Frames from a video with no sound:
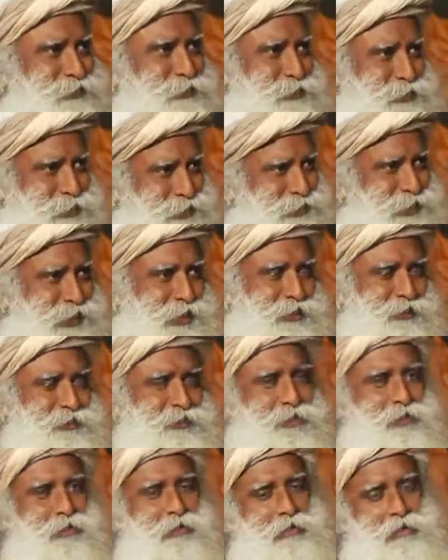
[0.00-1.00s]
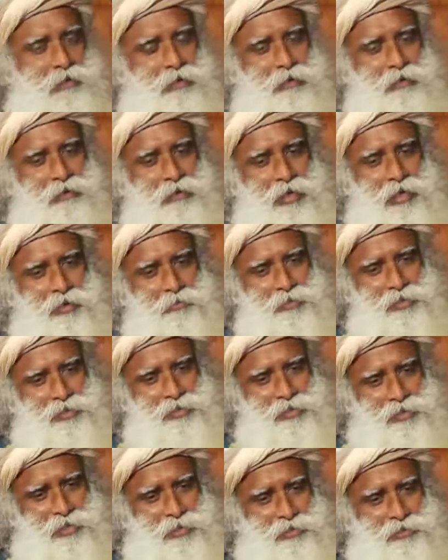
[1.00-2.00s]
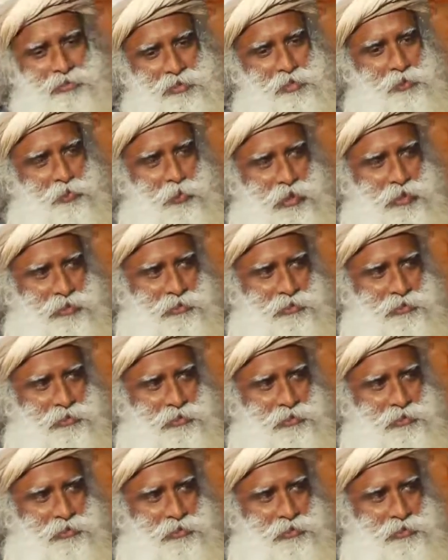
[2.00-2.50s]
you see that. I'm just saying just one